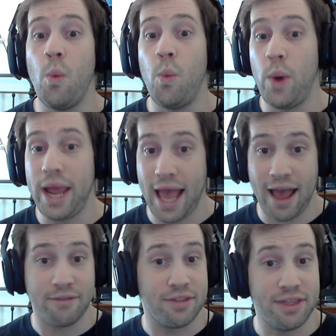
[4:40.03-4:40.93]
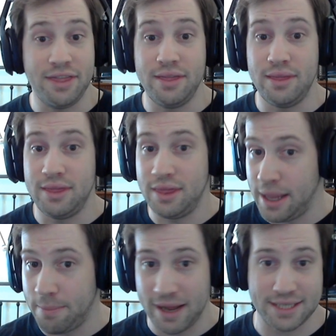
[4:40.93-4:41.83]
we have
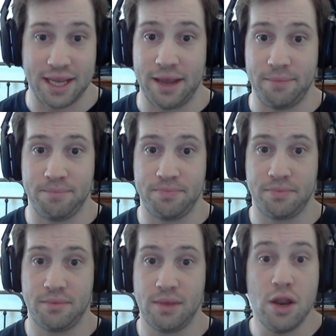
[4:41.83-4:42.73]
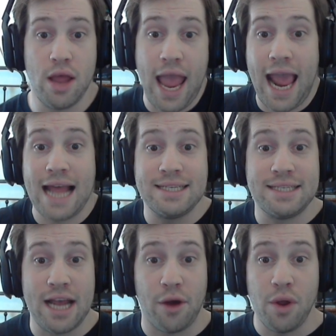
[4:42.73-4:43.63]
the best game, hands
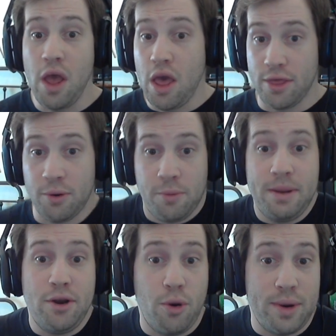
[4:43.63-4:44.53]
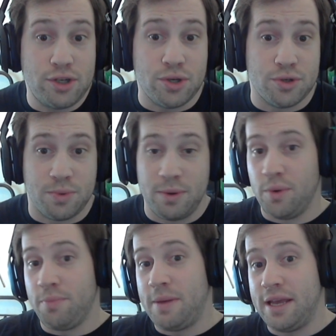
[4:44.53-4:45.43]
down. There will be no issues. We
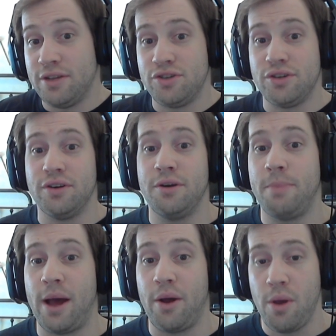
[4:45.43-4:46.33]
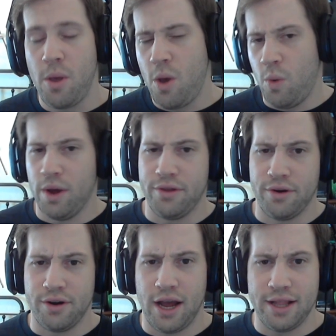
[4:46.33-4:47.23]
won't be concerned about whether
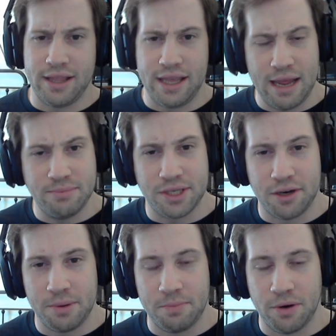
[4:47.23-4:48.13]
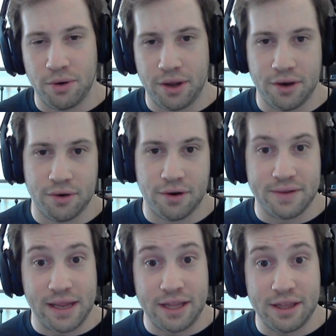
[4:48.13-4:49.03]
or not the game's going to be broken or if
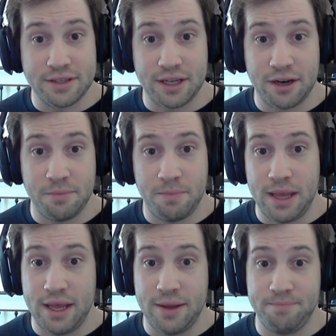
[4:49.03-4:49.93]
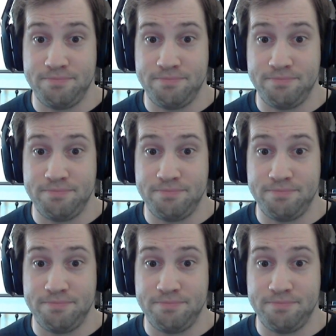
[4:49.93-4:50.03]
anything's going to be